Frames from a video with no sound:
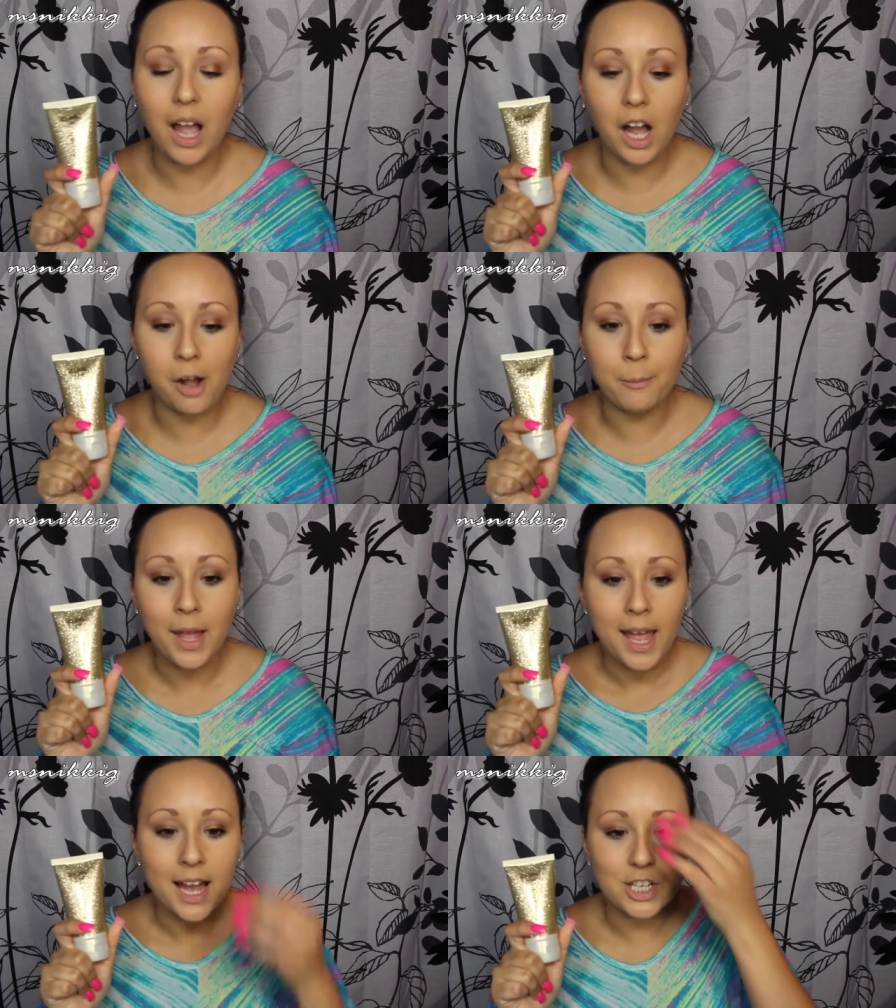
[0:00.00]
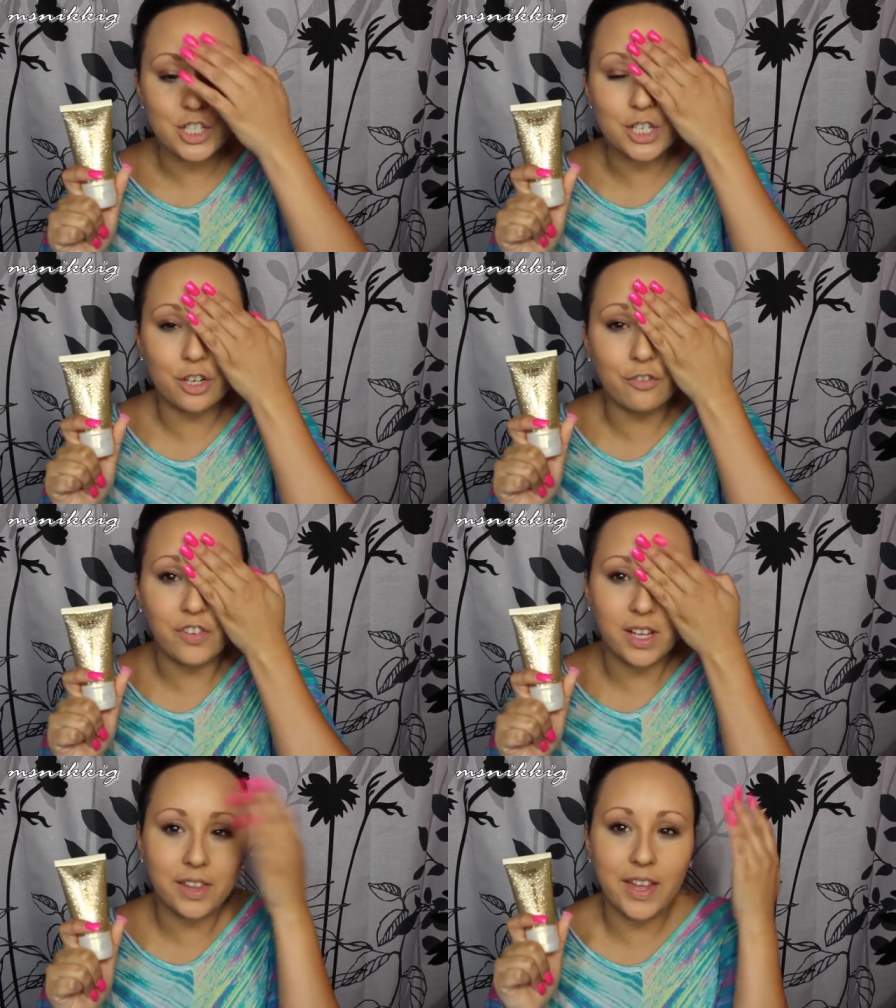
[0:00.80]
Um, I just don't
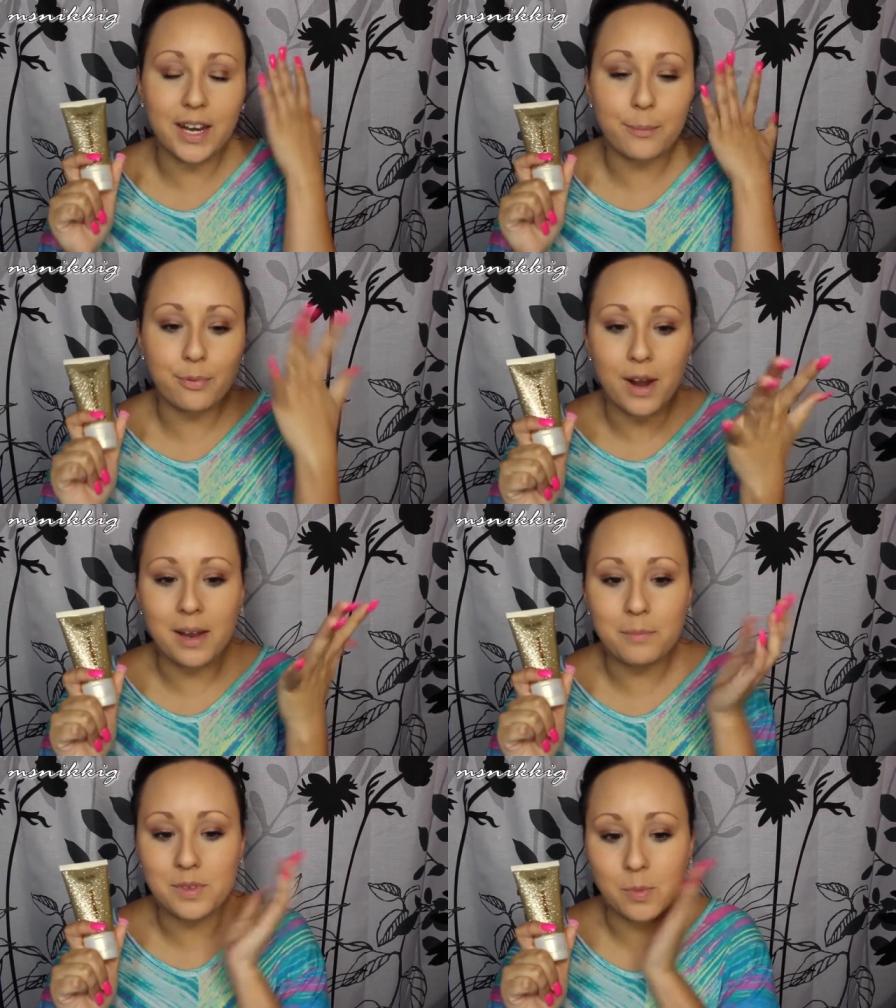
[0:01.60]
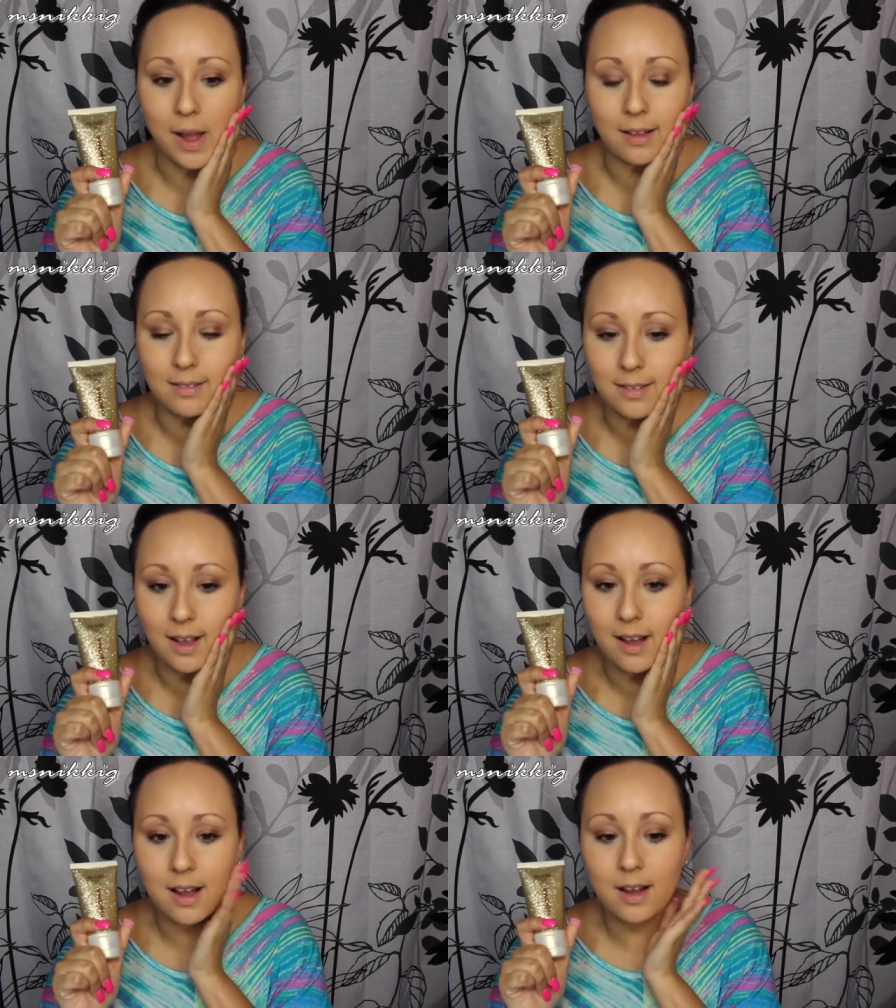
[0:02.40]
feel that it primes well.
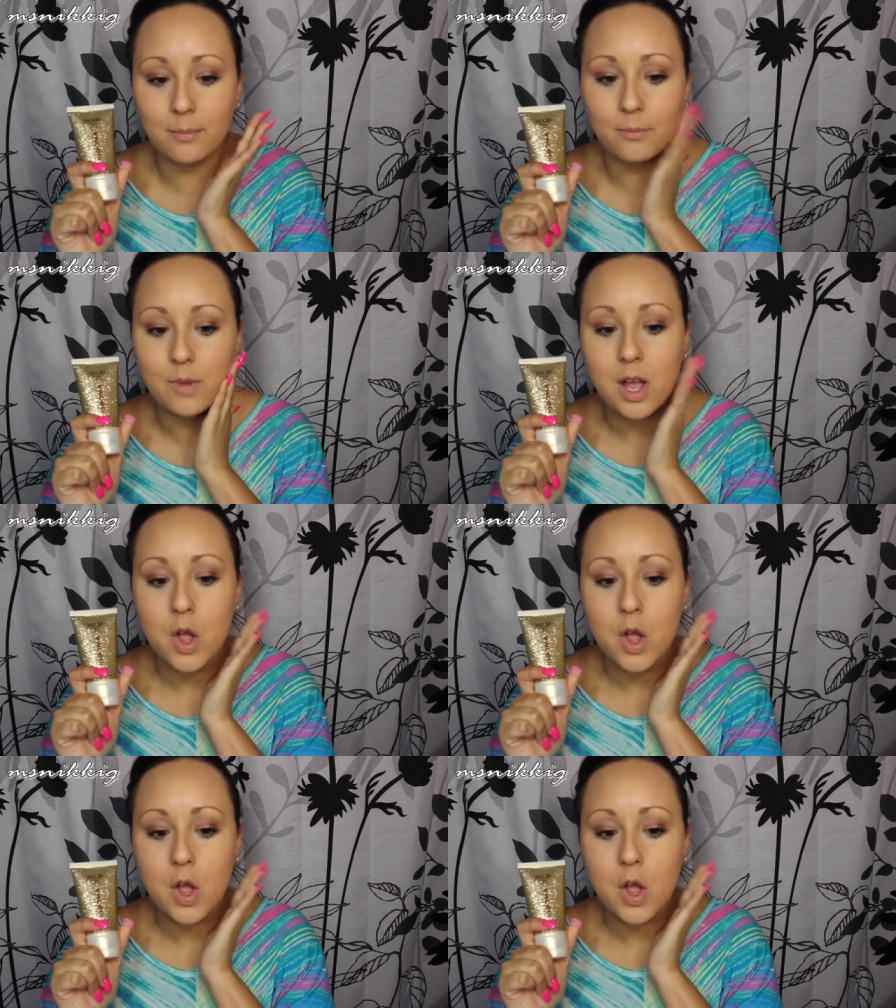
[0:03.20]
Um...